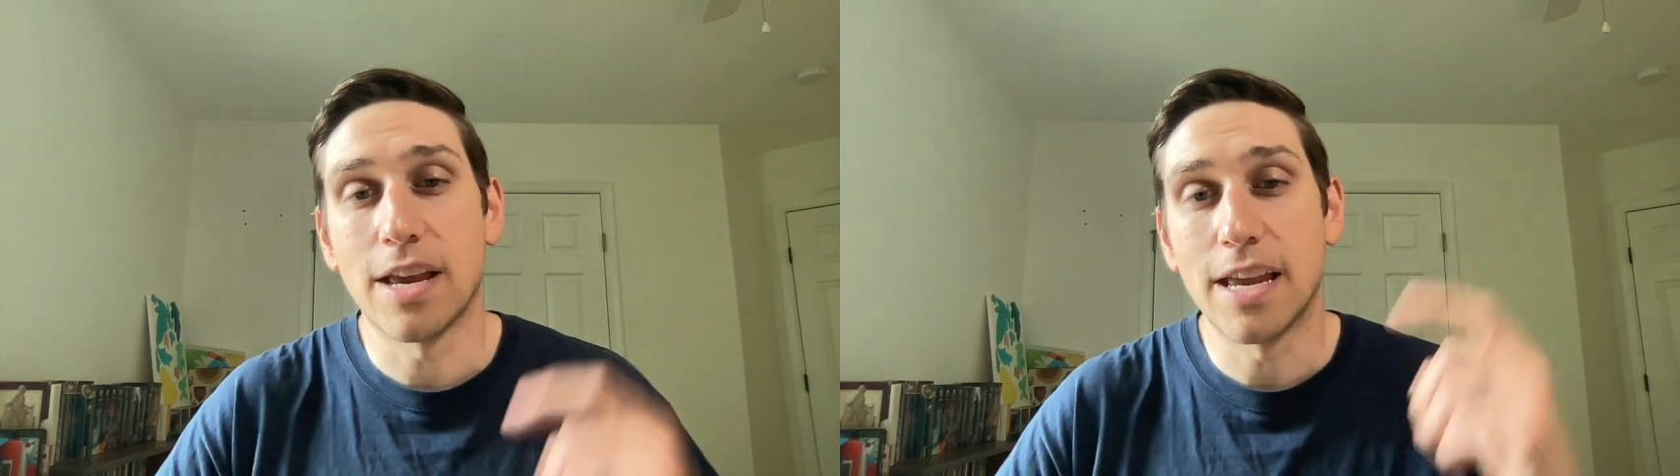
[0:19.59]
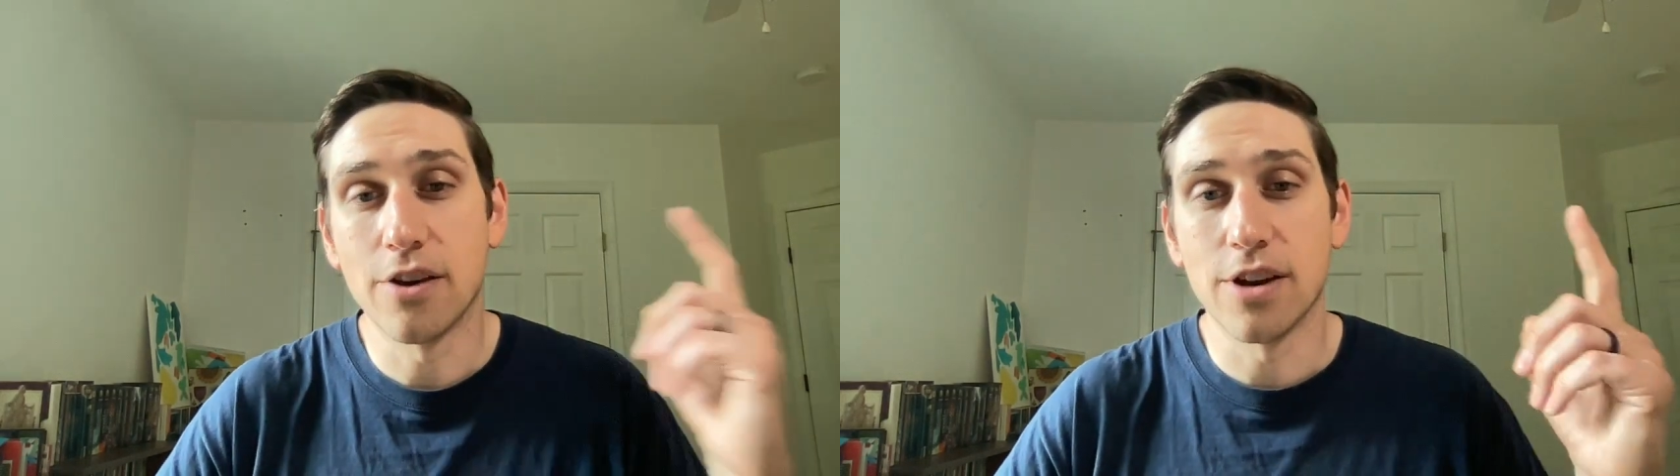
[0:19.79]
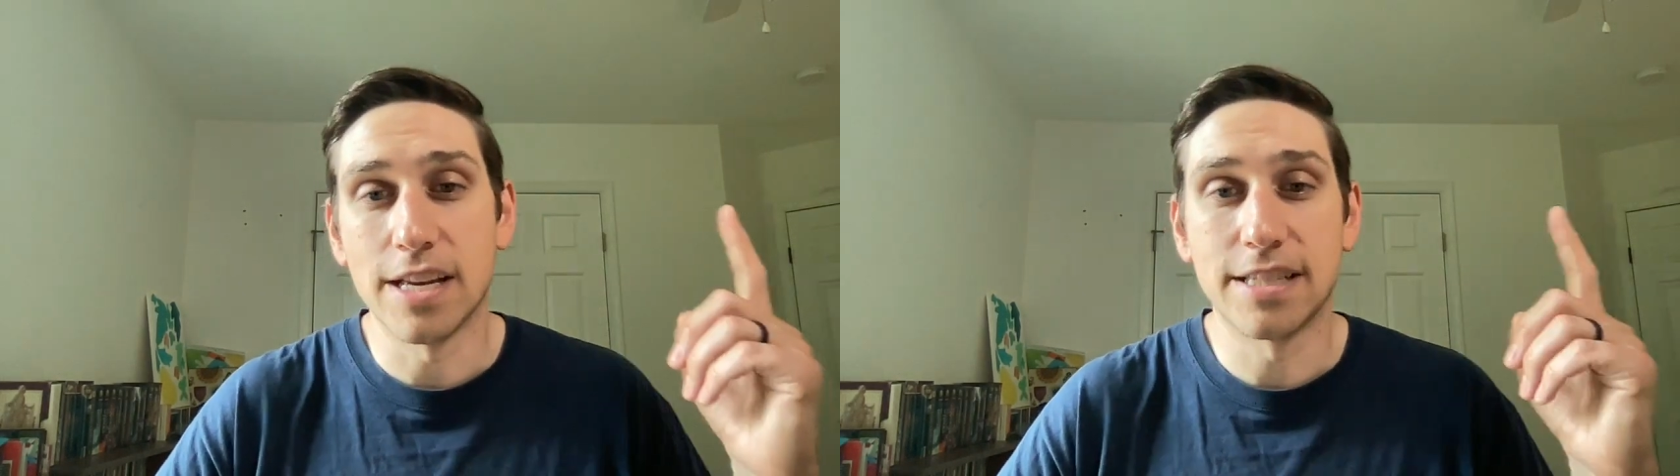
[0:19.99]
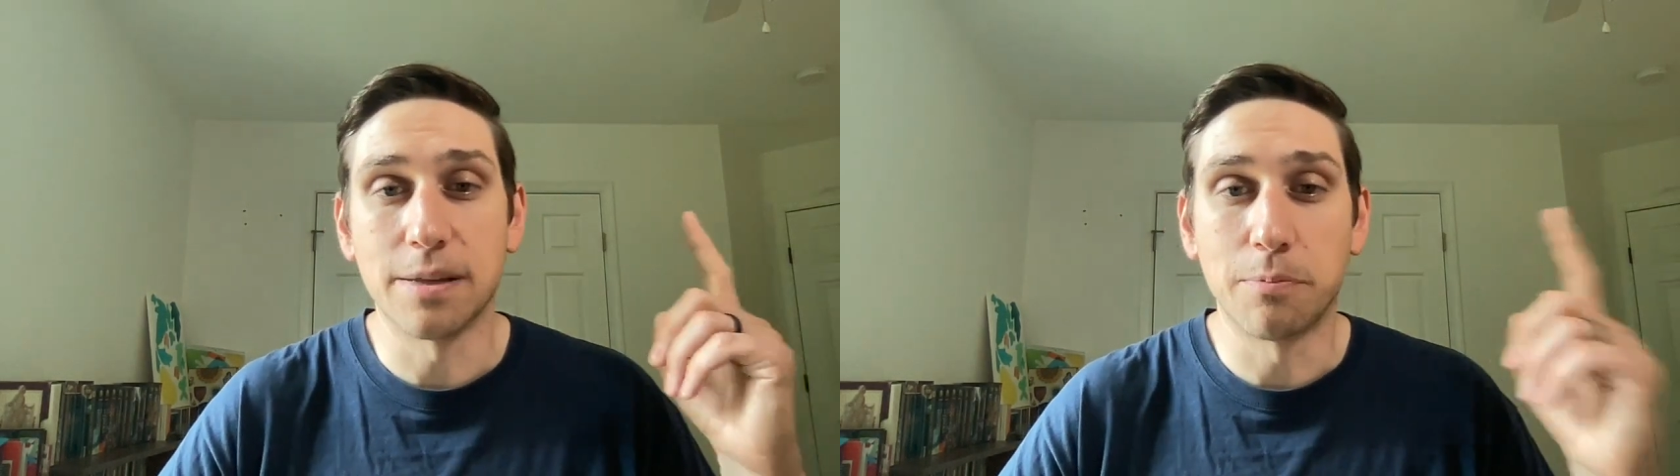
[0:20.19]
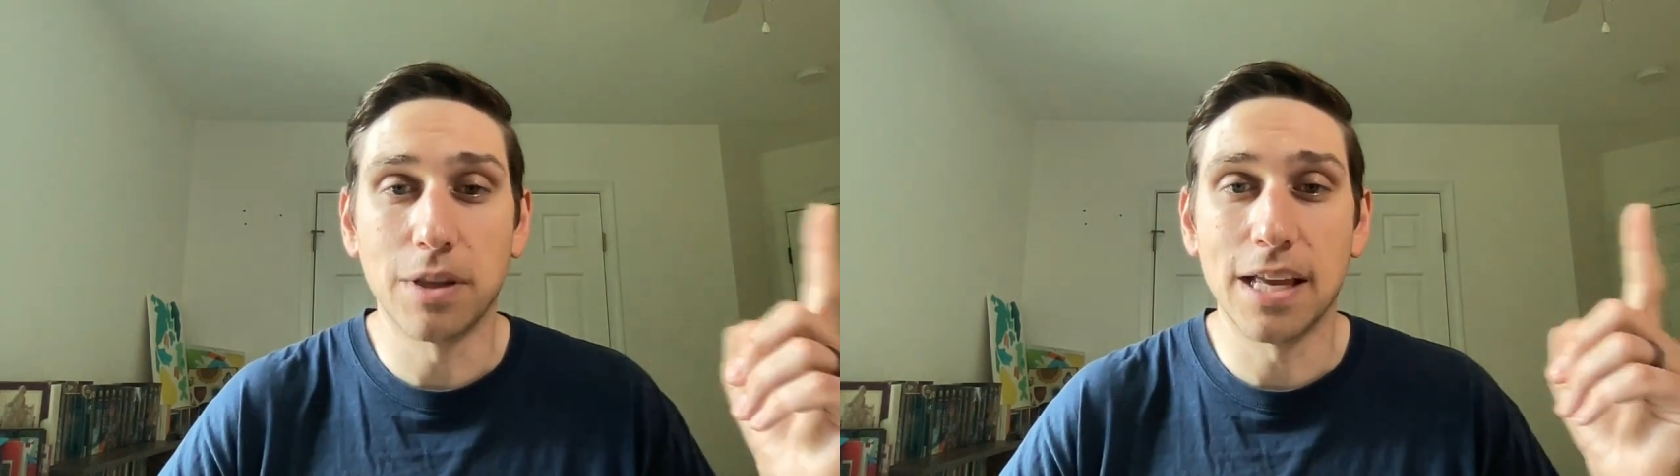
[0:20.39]
Here is
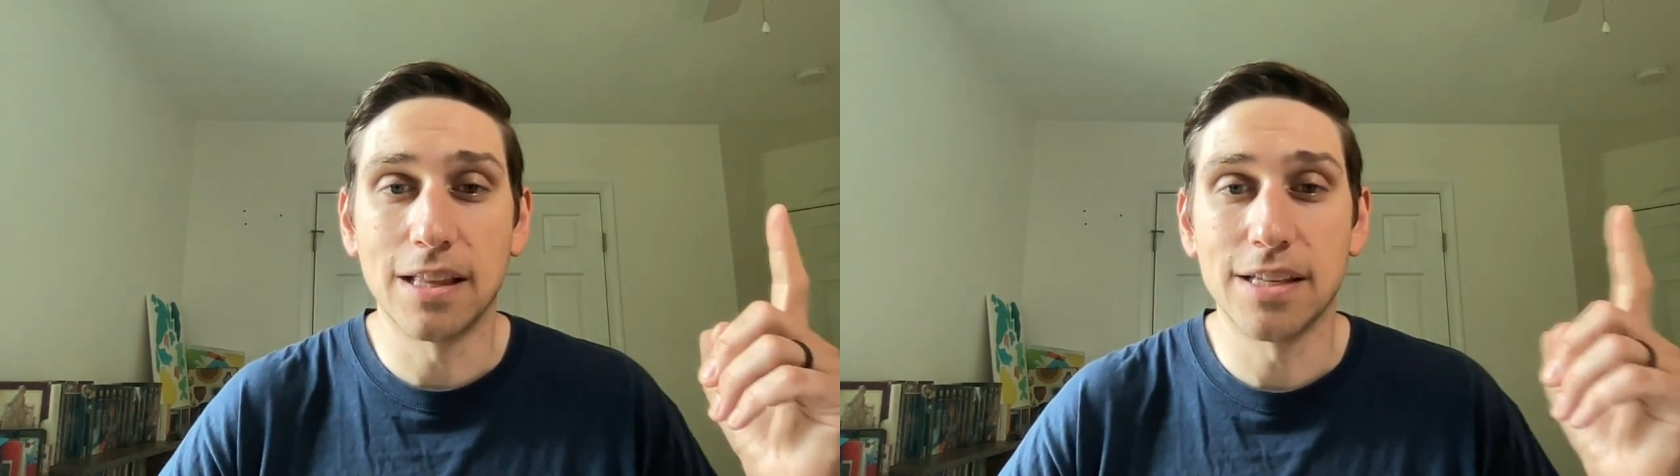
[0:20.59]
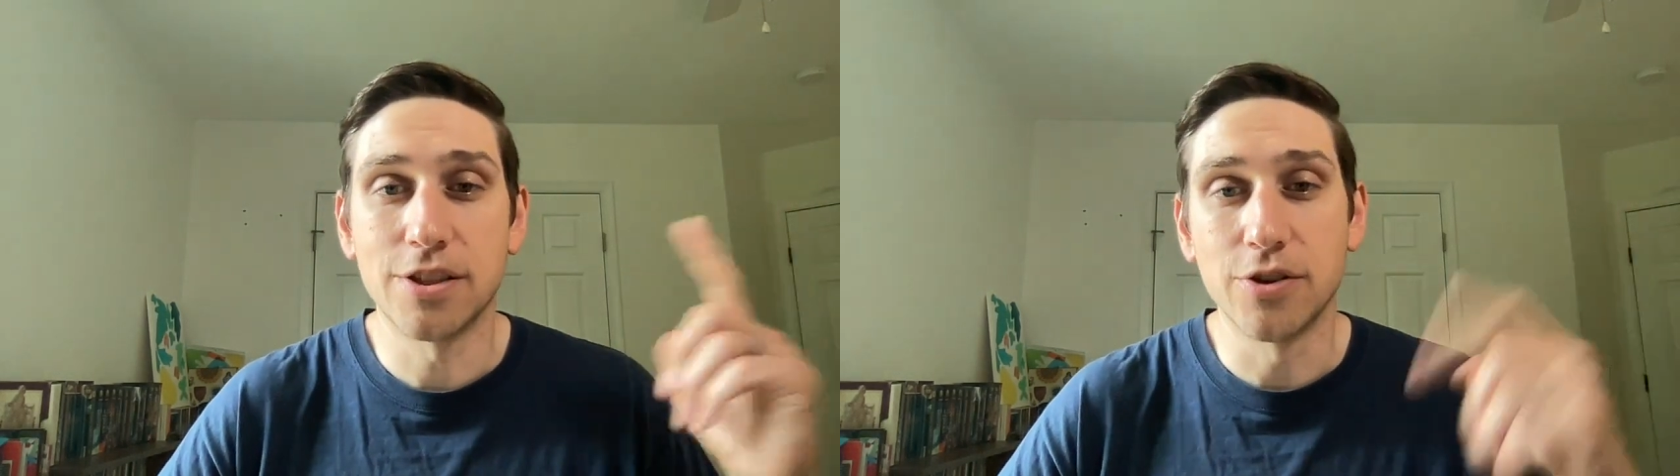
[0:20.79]
the playlist.